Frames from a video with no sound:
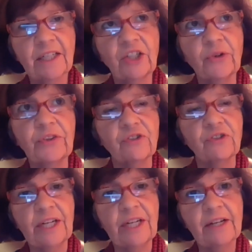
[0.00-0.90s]
I know at the
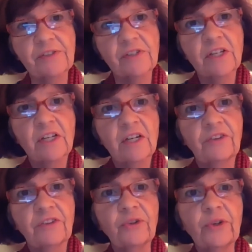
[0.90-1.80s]
Trent House,
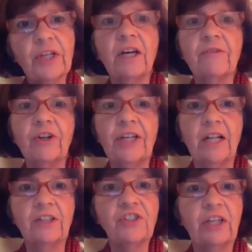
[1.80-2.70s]
they're doing a lot of
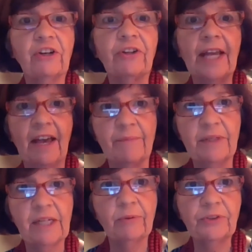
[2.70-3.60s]
archaeology there and they have
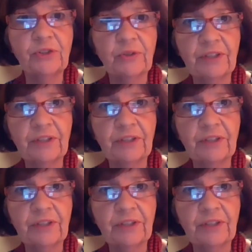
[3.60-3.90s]
been able to